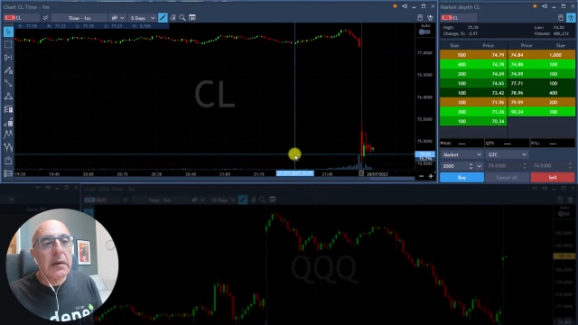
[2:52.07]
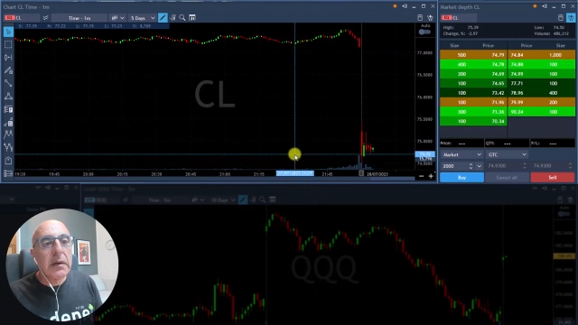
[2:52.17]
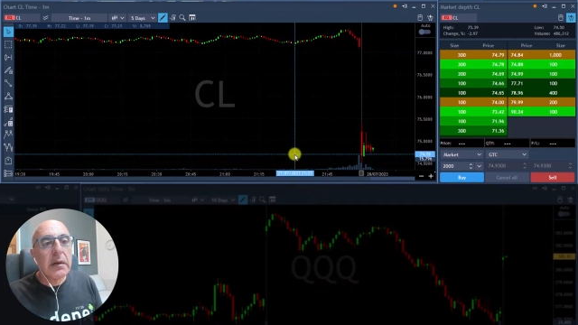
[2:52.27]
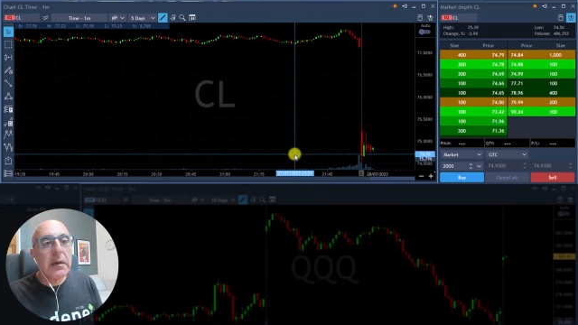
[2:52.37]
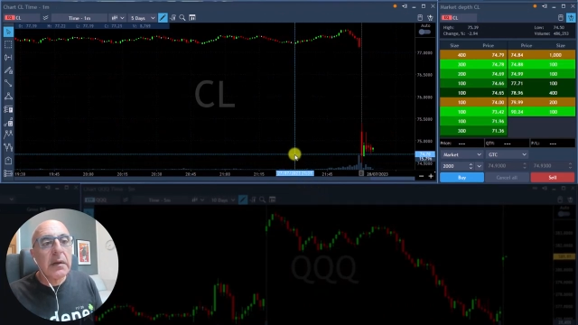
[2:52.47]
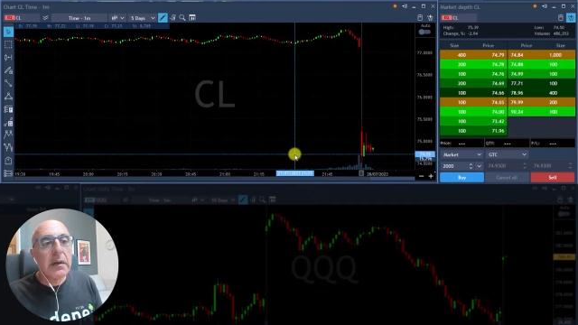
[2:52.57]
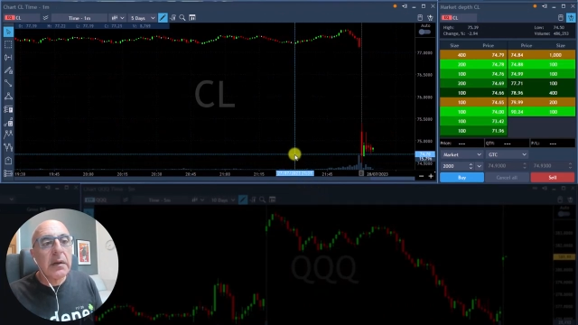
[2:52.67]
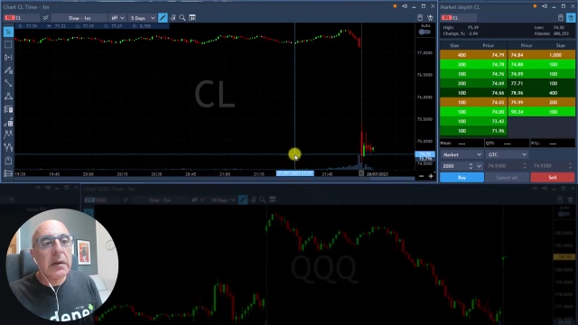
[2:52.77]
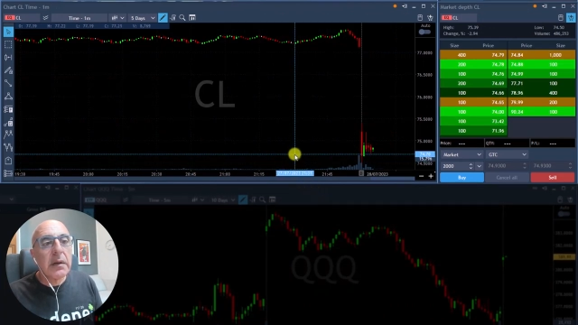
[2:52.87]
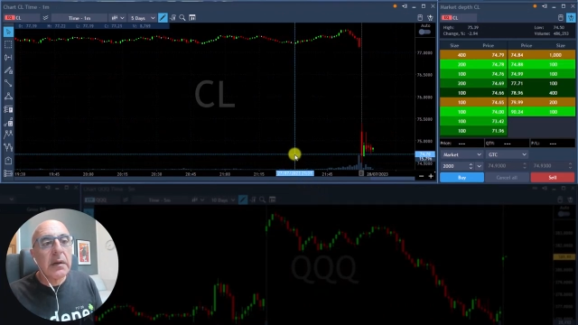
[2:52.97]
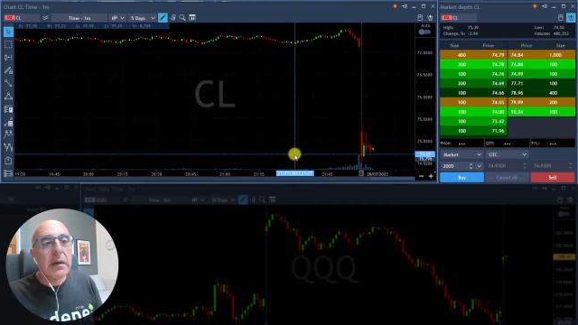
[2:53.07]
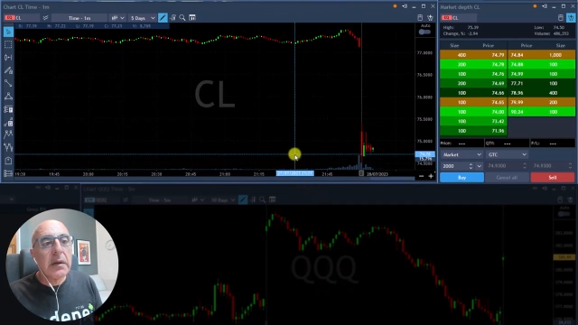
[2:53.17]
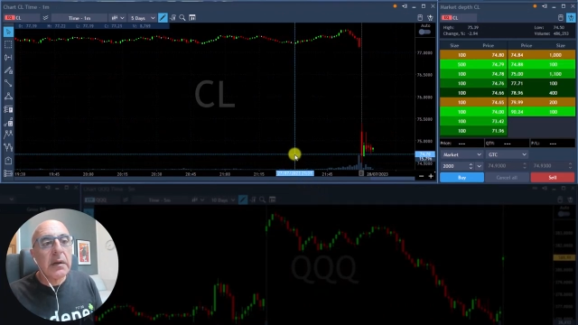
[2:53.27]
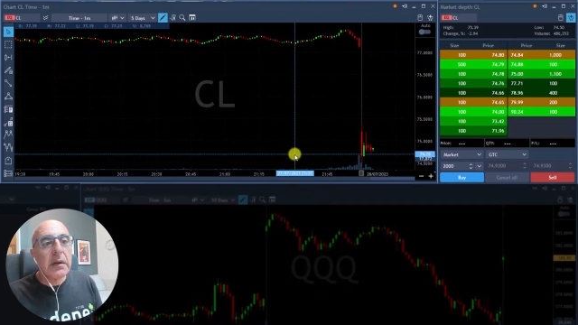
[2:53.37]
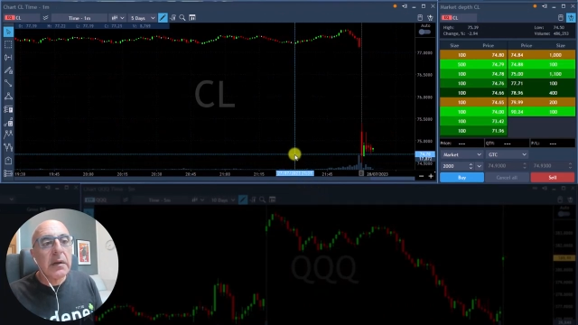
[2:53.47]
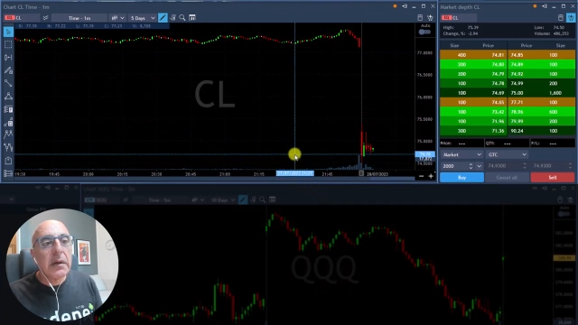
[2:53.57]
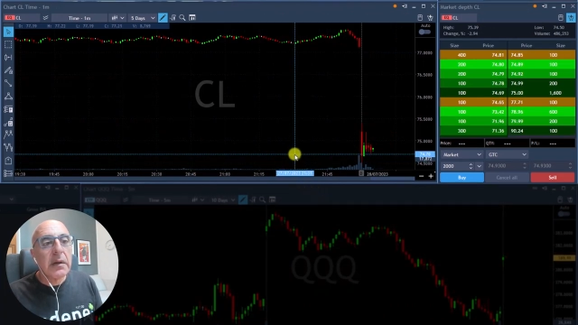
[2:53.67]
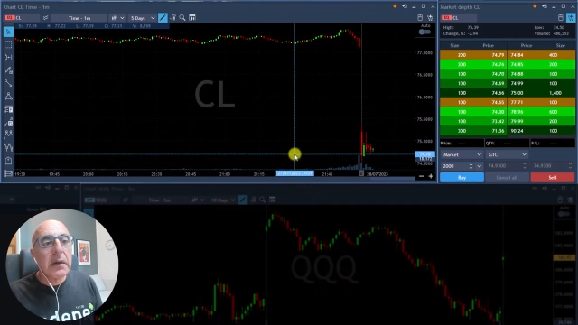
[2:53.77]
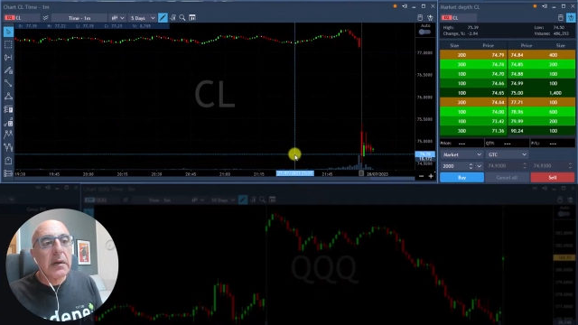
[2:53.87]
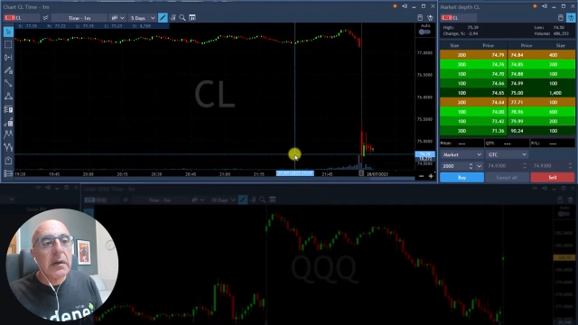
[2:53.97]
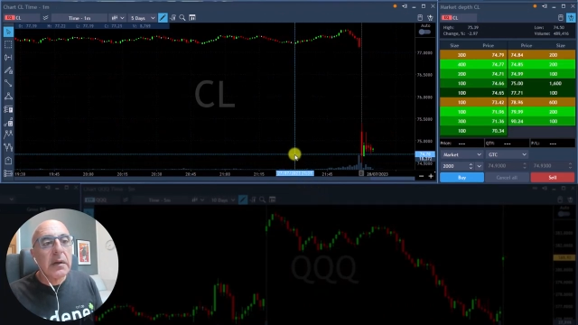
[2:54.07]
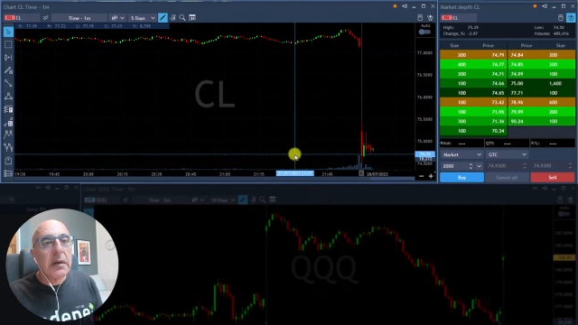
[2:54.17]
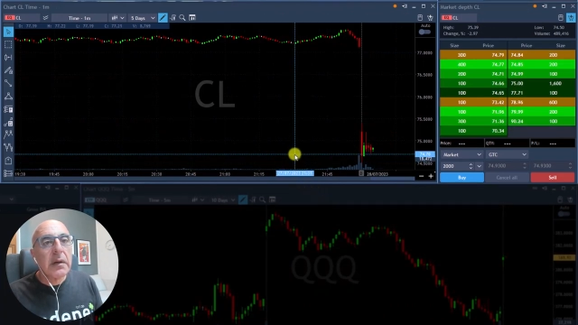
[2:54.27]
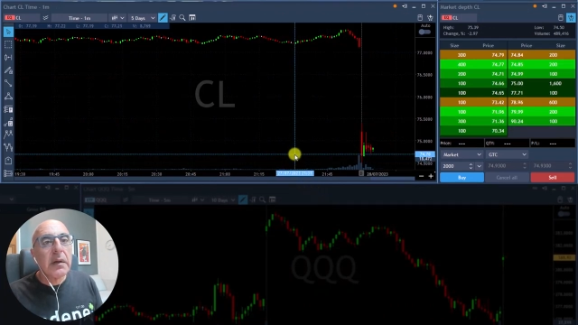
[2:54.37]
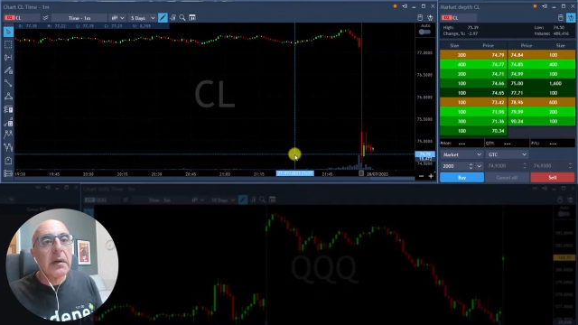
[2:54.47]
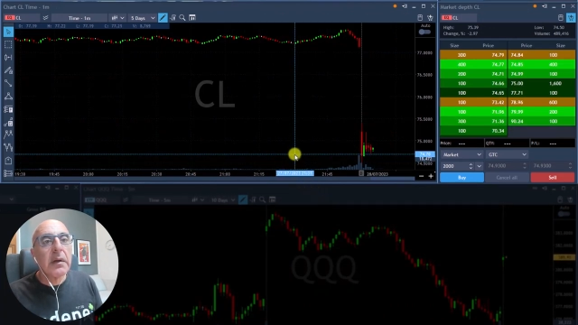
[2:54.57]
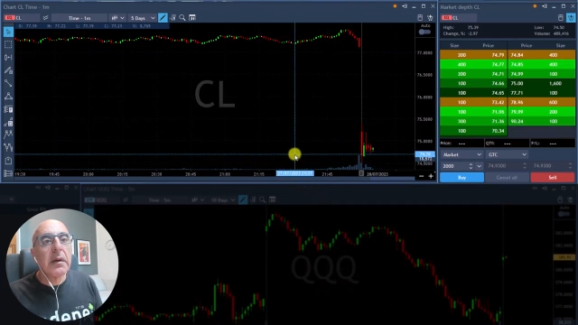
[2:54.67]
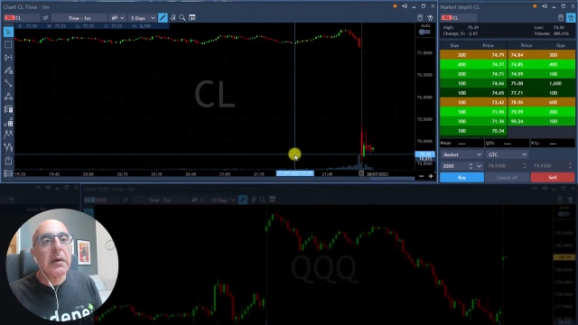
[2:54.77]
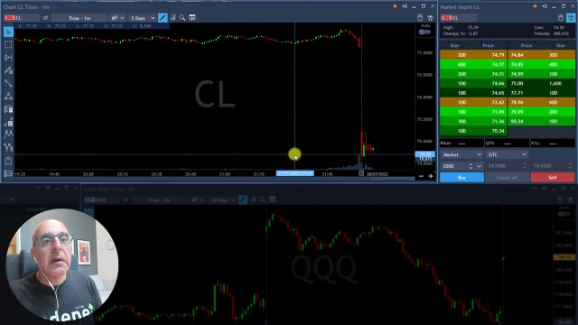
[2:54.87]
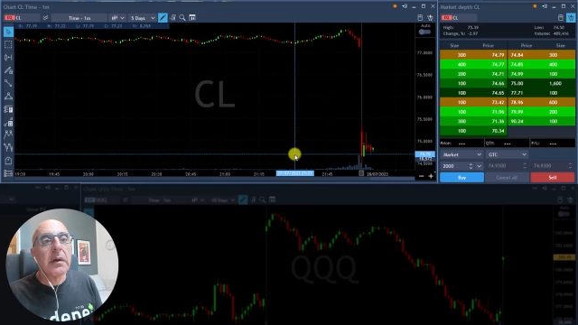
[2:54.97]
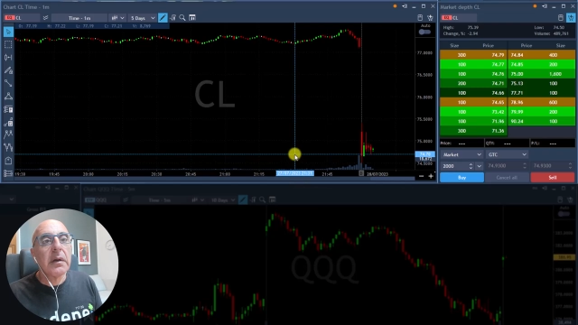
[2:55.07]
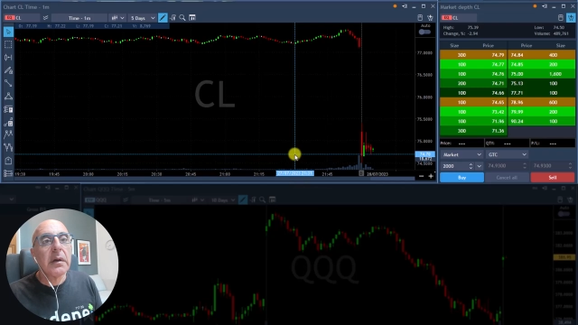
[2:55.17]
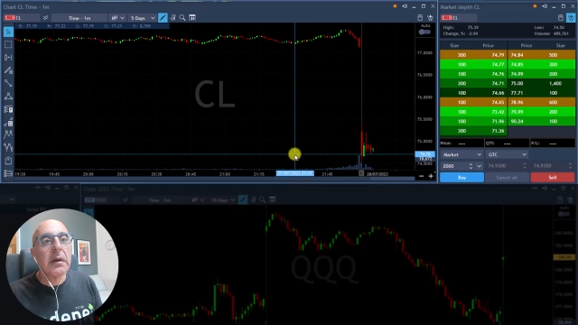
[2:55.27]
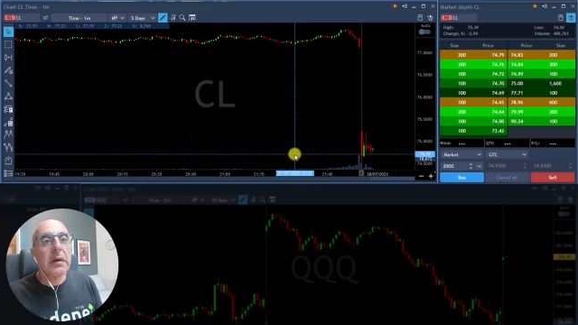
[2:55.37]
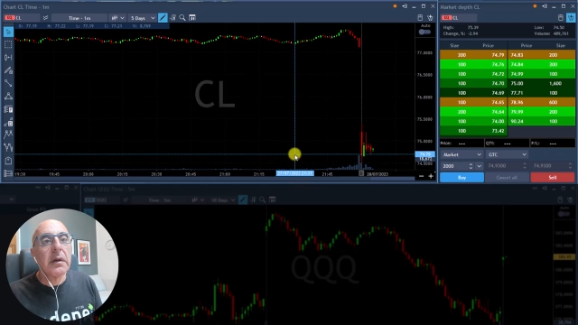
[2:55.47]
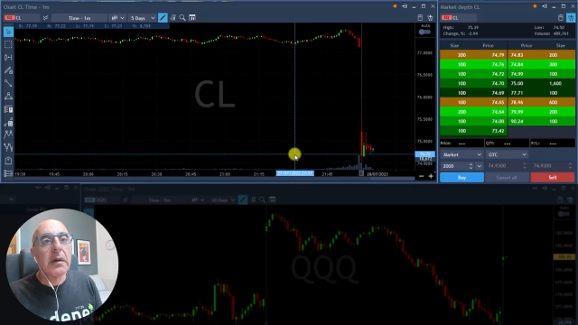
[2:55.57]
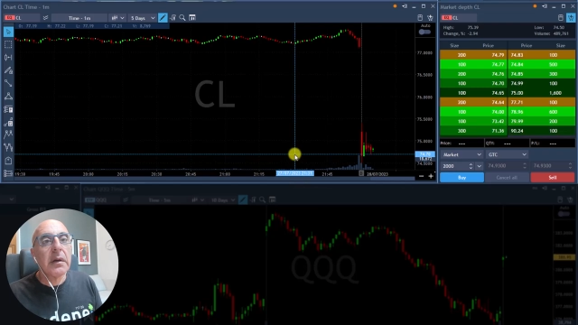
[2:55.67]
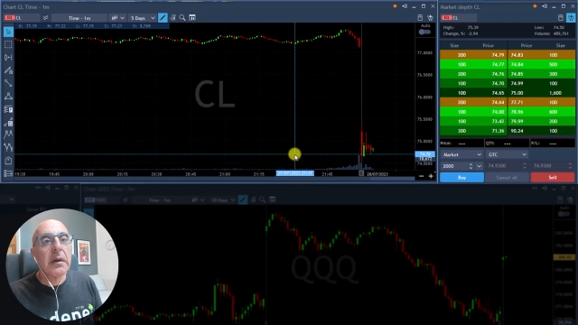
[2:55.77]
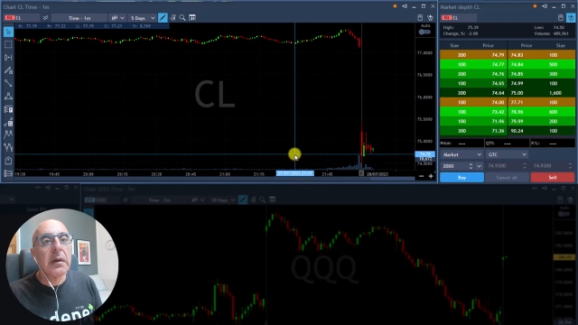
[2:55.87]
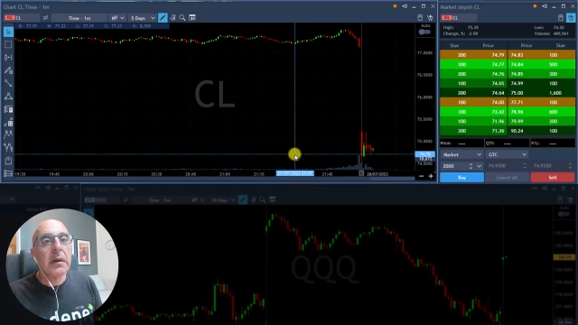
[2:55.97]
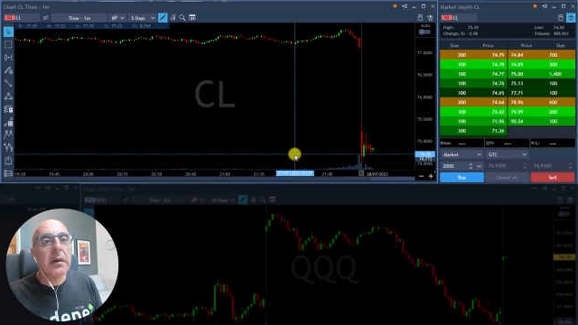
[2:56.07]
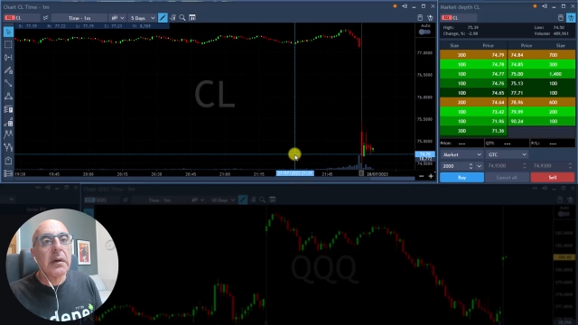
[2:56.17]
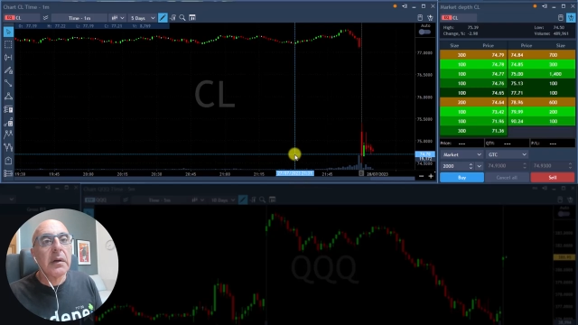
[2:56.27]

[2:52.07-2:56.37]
[no speech]